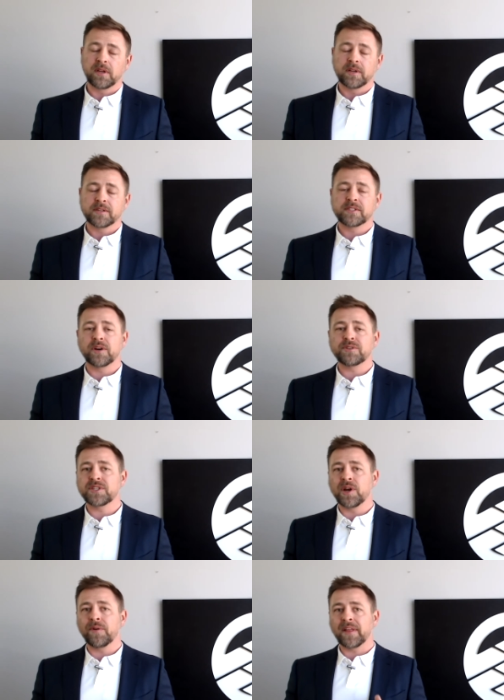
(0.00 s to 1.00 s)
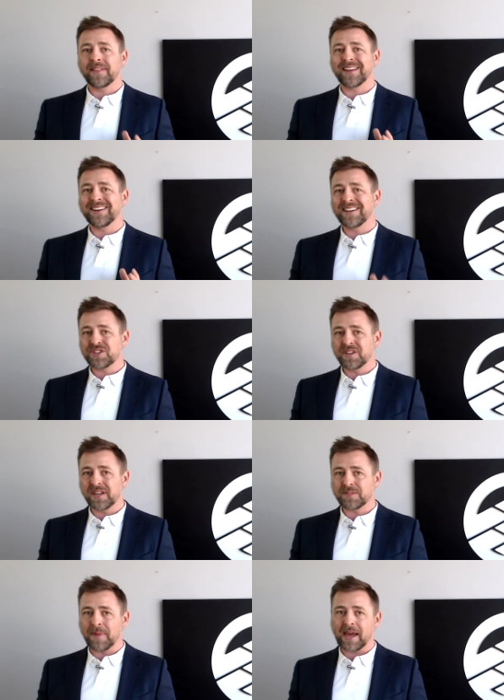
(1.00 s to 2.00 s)
So just know that the condition
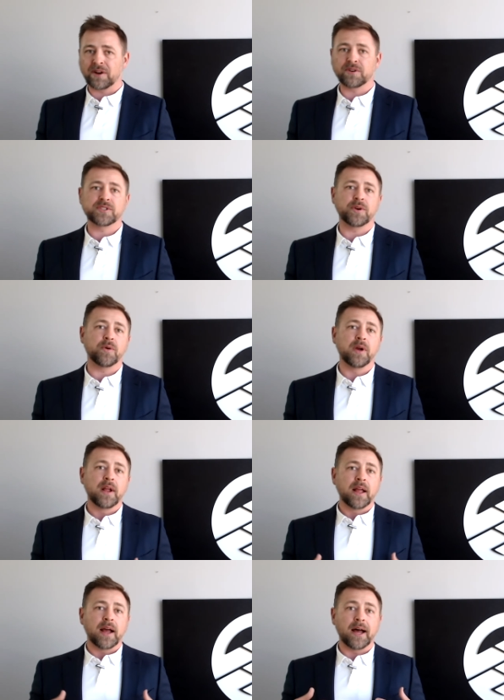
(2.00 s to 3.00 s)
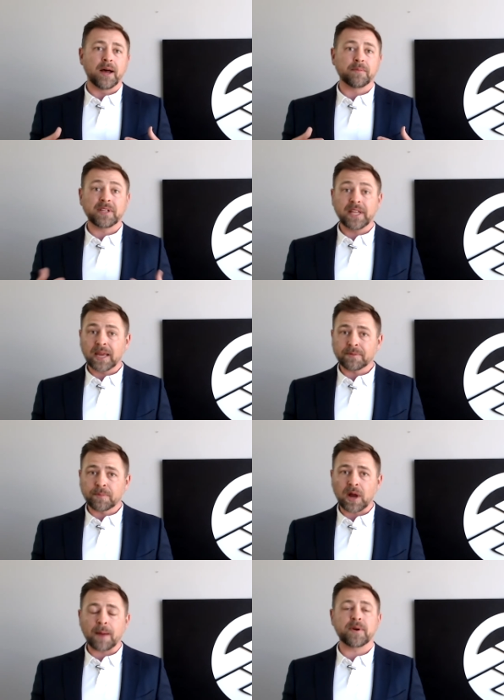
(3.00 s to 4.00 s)
does matter. So um, cleaning up the
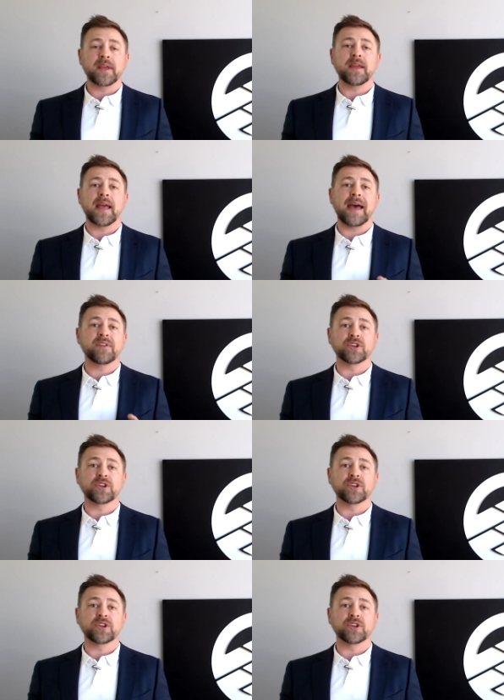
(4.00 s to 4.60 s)
property, having it